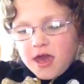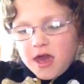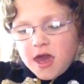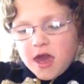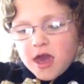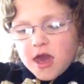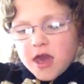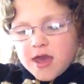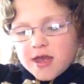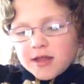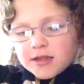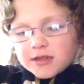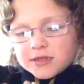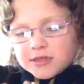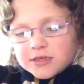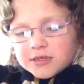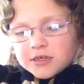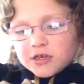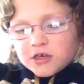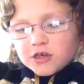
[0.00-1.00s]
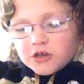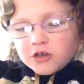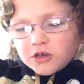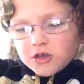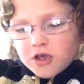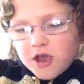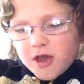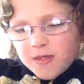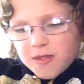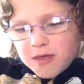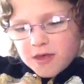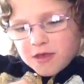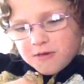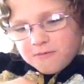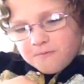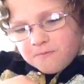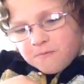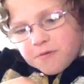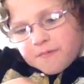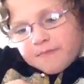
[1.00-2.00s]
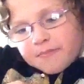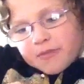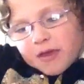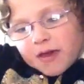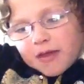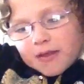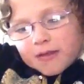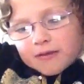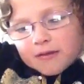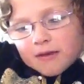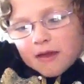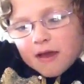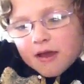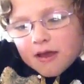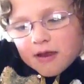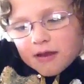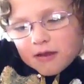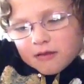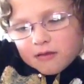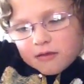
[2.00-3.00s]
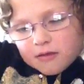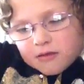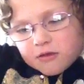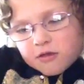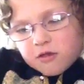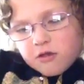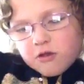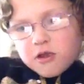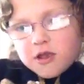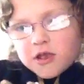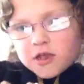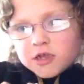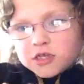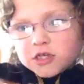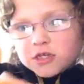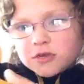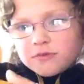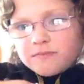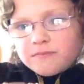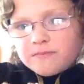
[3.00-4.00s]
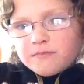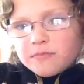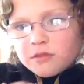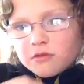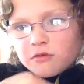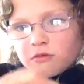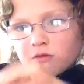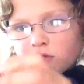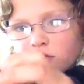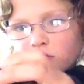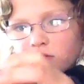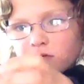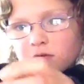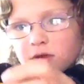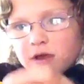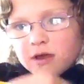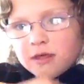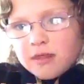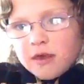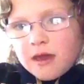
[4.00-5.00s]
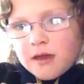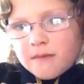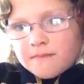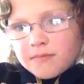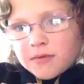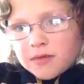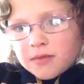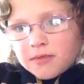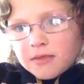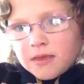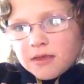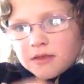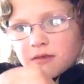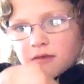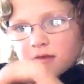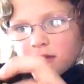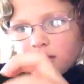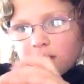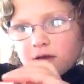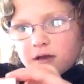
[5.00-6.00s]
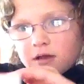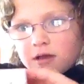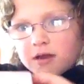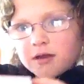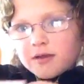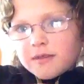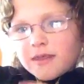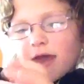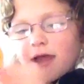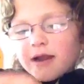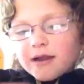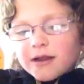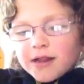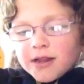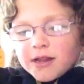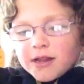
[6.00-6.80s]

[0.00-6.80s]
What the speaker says: And then you flip the other side, so it should look like that, but that side and that